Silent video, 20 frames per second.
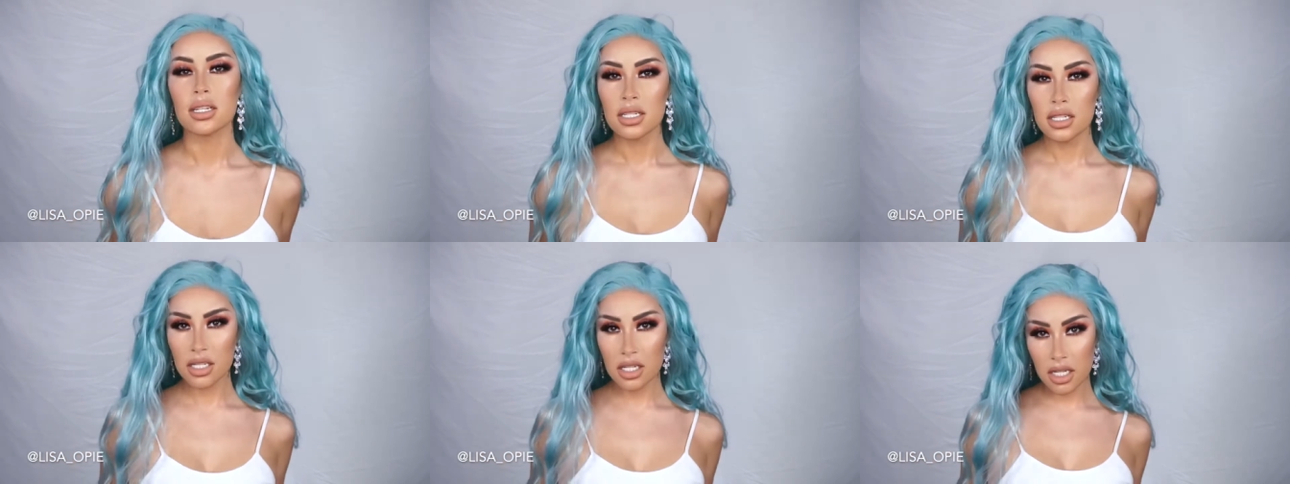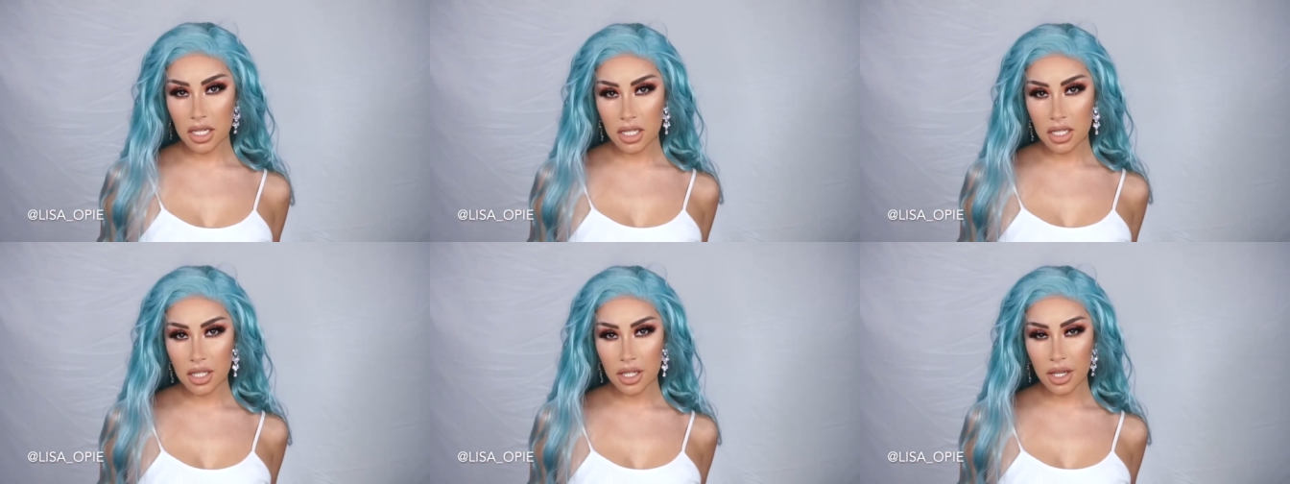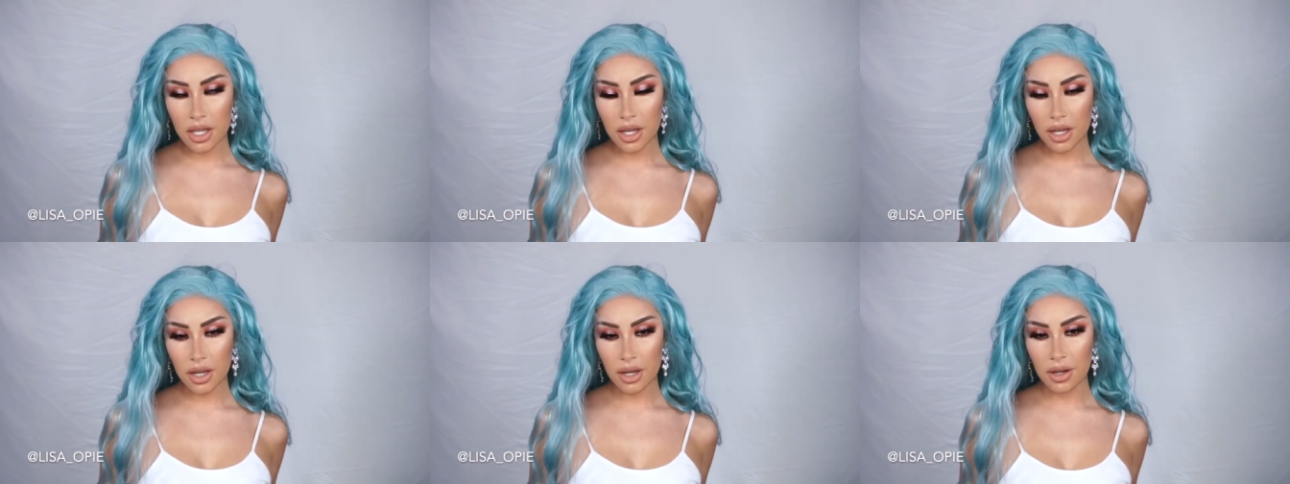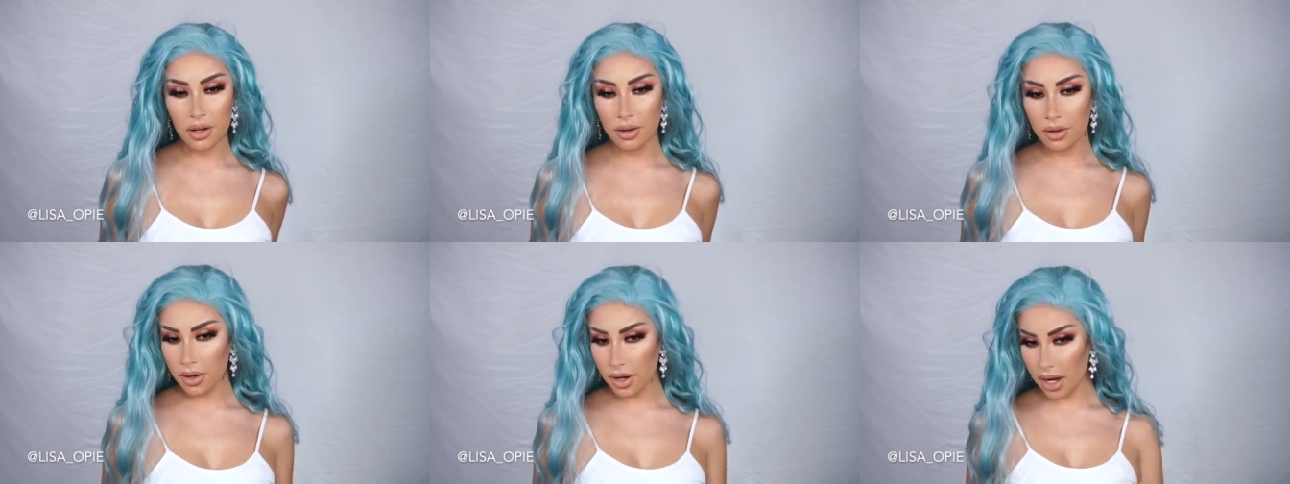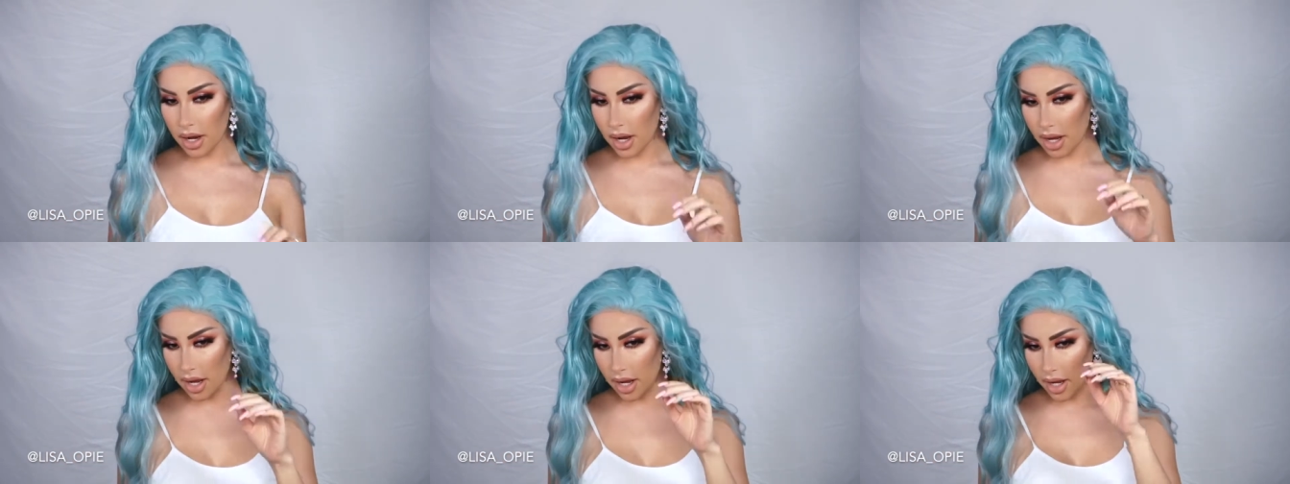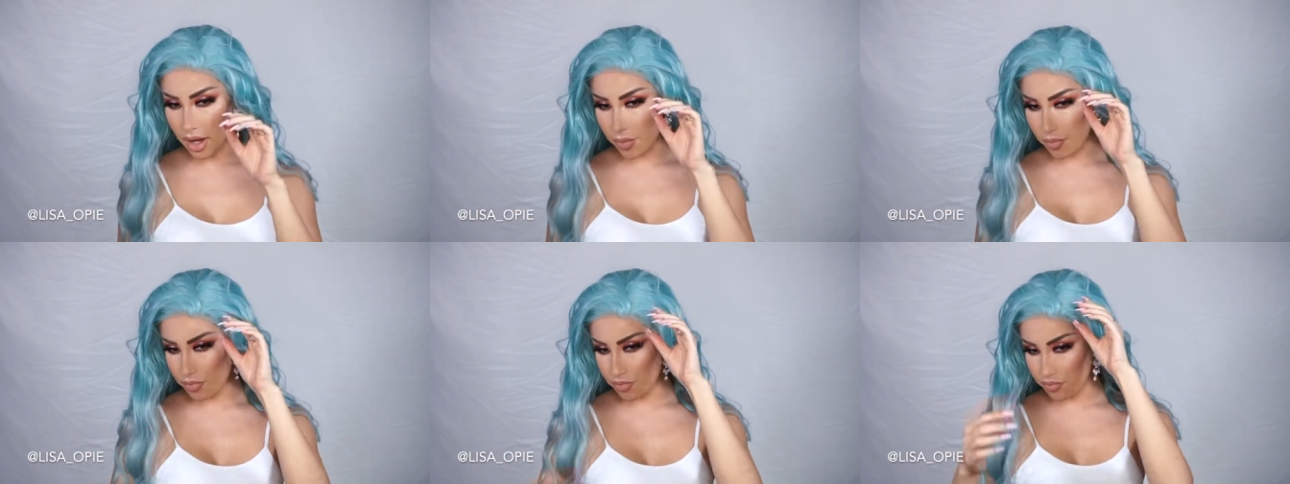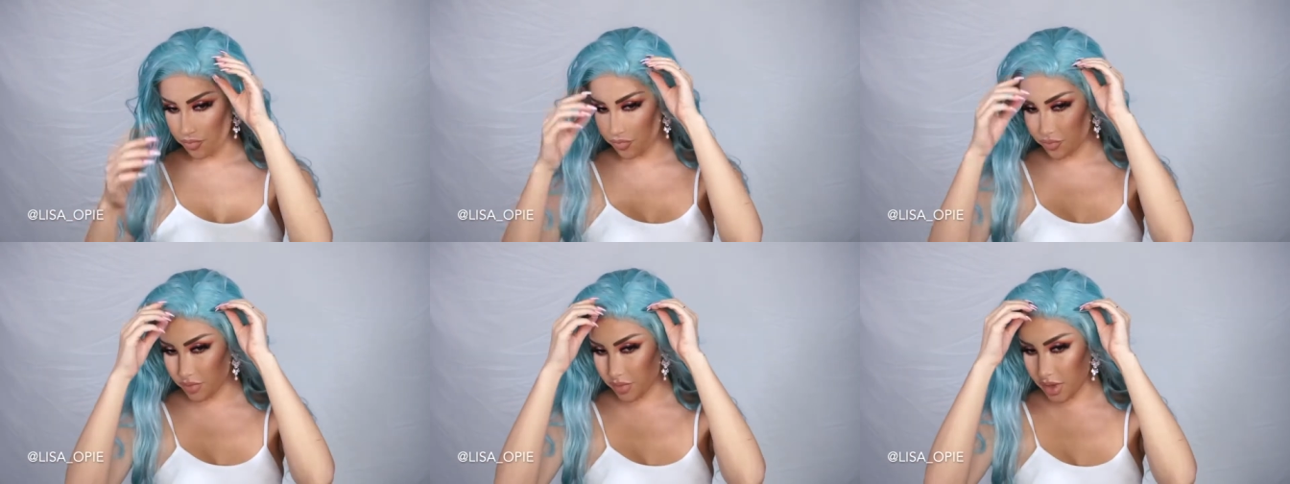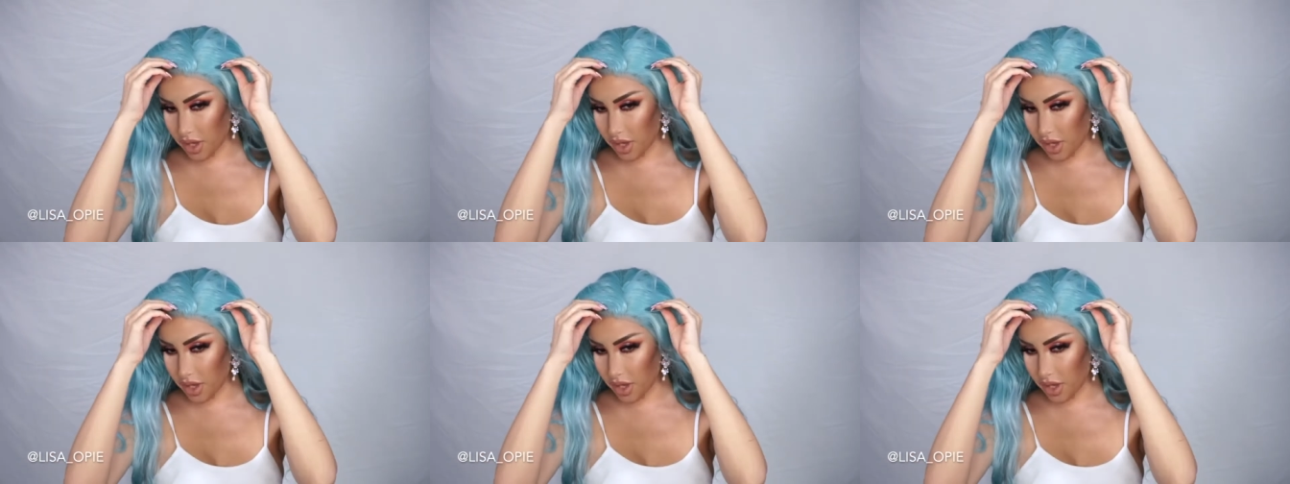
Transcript: She's cute. Um,